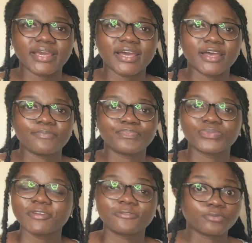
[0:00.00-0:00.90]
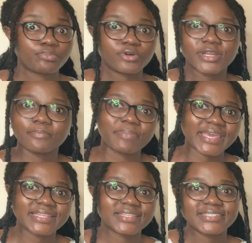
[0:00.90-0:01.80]
a footballer
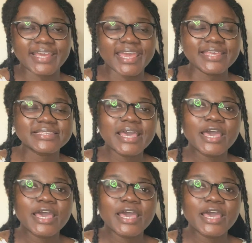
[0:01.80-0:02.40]
back in the day,